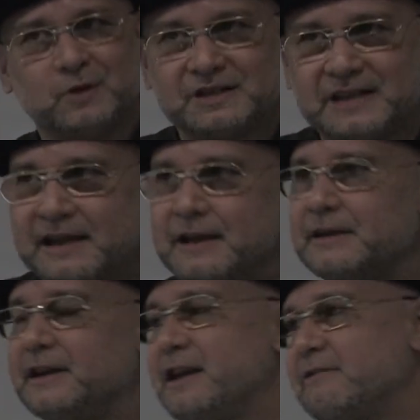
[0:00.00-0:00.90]
The
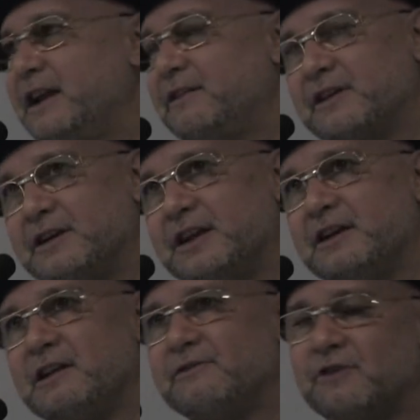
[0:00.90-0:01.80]
second hearing, third
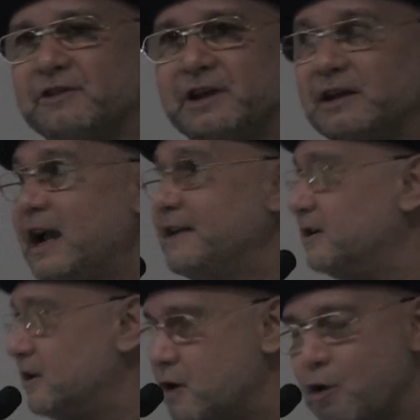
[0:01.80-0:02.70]
hearing, fourth hearing, I
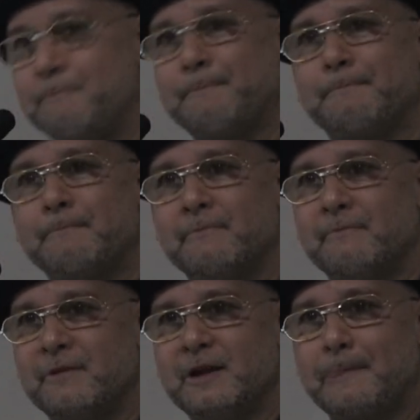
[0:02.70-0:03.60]
didn't go.
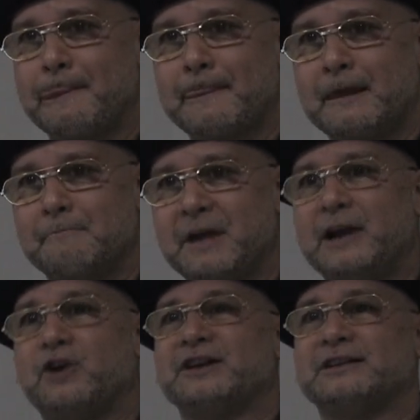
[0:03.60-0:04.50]
My
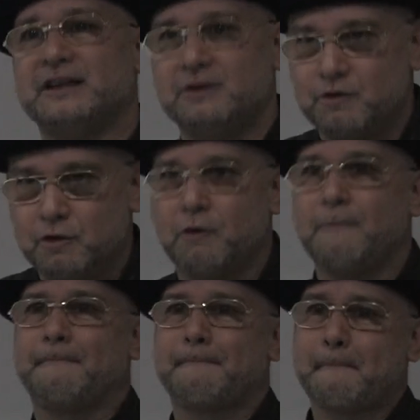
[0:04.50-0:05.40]
lawyer said, don't go.
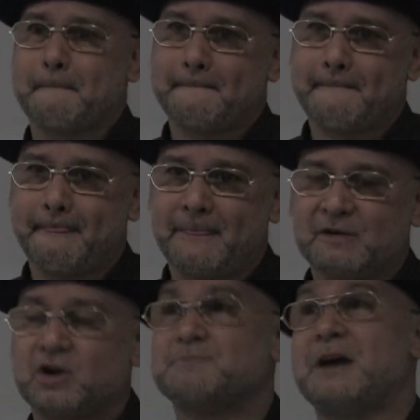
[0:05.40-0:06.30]

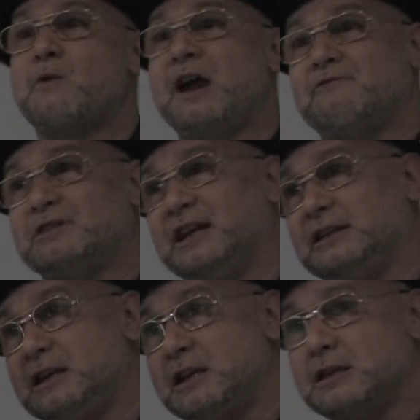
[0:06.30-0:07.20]
Because my wife was
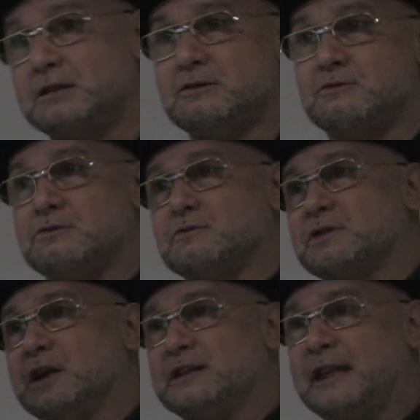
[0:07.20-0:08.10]
getting into
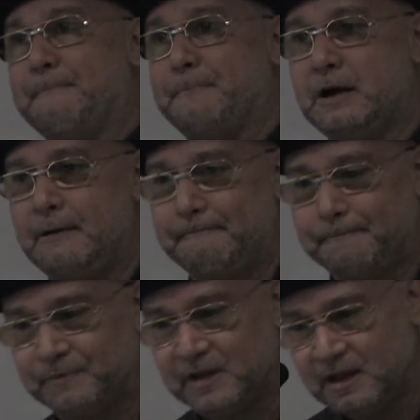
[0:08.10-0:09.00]
a temper.
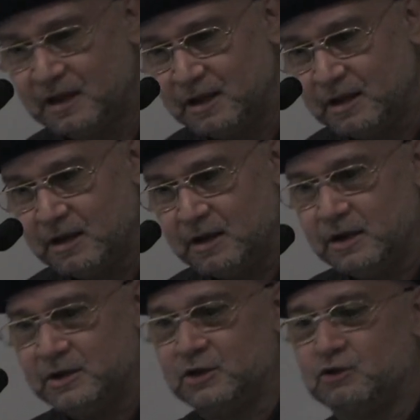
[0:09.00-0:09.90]

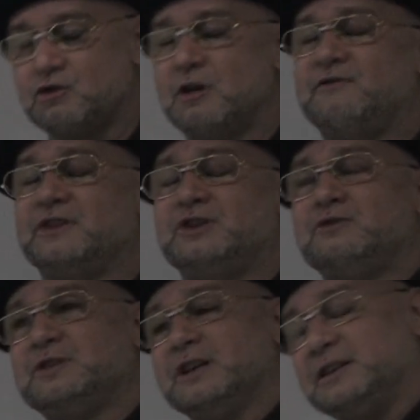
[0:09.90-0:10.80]
She took off her
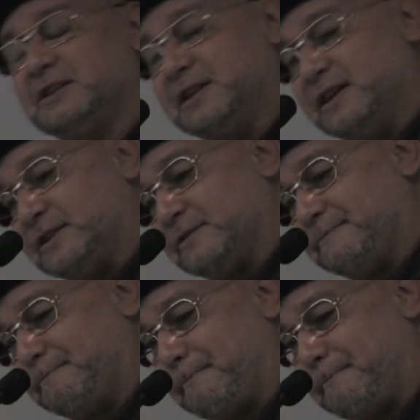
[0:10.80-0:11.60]
shoes and she says,